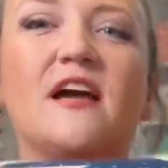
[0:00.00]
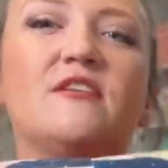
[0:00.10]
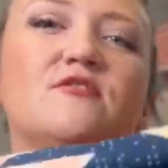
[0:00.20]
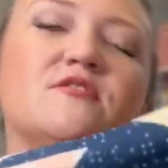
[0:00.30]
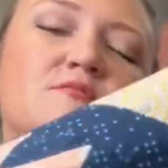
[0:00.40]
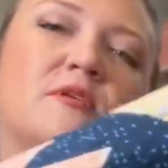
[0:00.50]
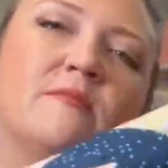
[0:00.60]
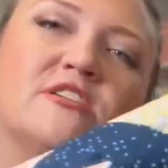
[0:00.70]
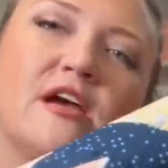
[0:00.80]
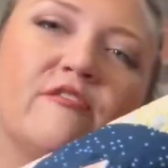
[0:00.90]
I used pretty
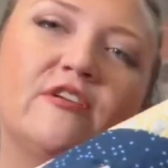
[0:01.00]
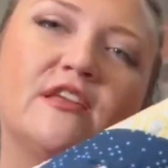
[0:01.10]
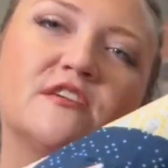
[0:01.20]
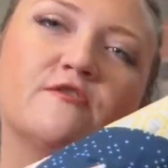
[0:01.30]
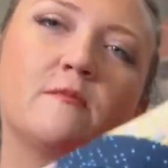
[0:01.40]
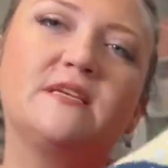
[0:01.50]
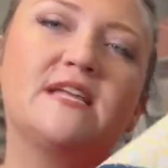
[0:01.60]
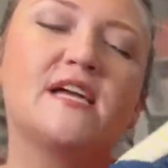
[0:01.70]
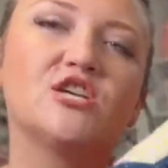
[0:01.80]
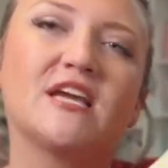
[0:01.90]
much everything that's from my
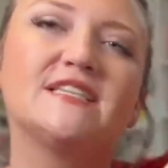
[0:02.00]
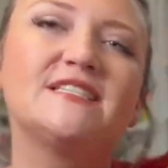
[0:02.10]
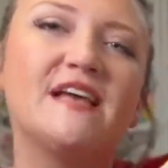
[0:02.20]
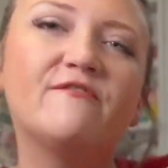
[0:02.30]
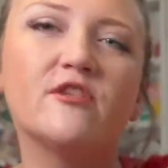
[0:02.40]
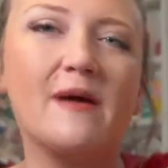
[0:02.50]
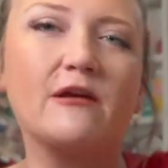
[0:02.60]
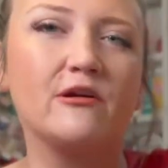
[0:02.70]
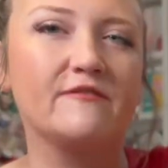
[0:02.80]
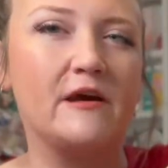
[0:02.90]
stash except for the
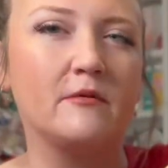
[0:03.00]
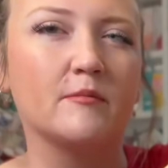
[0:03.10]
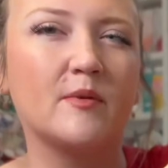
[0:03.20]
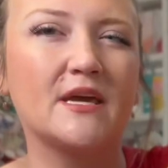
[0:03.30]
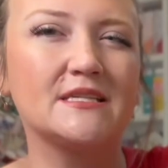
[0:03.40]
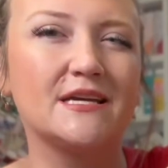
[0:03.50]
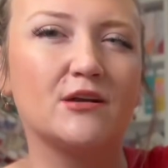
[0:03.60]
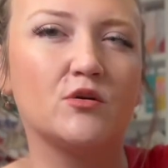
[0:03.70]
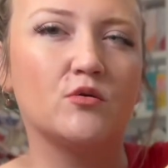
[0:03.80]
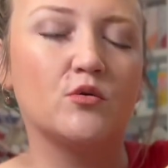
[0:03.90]
background fabric, because
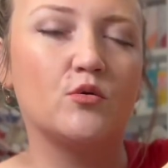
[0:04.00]
I